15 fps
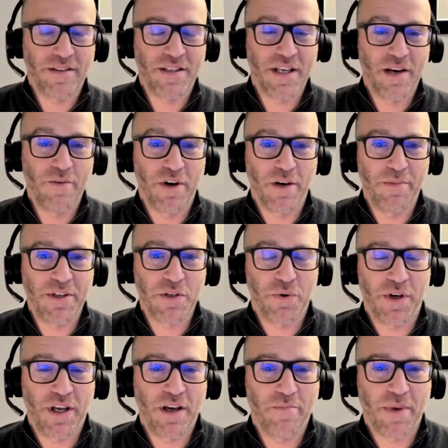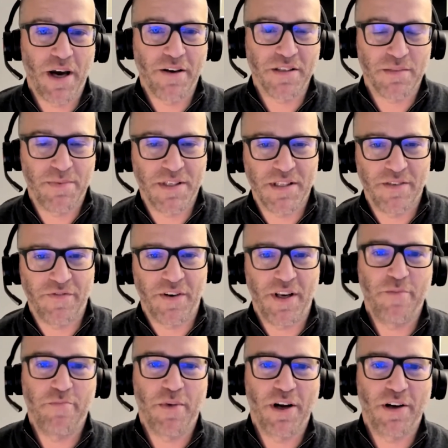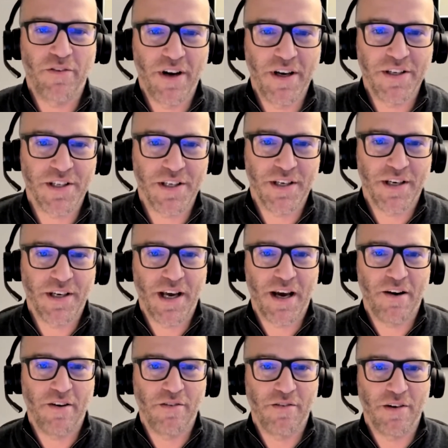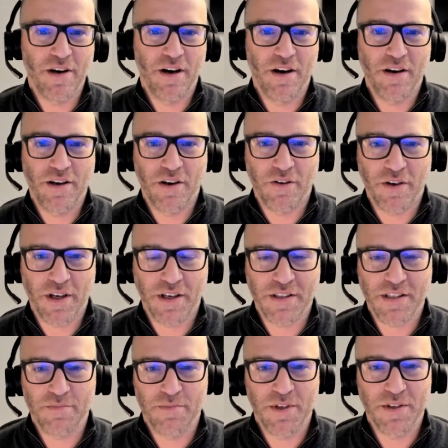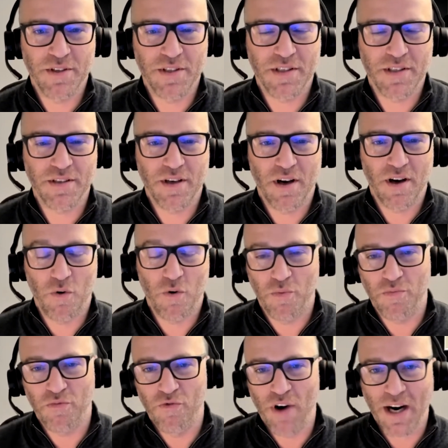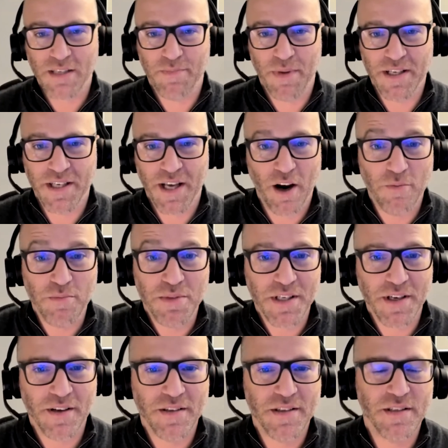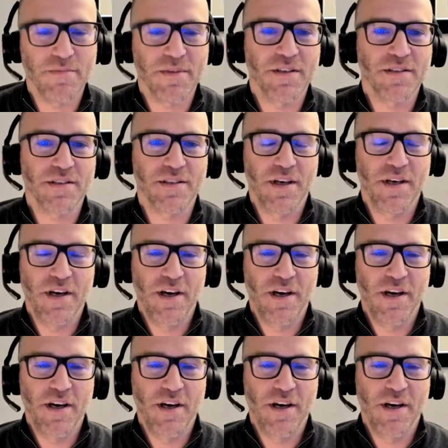today we're going to be talking about specifically migration and how customers or Rackspace helps customers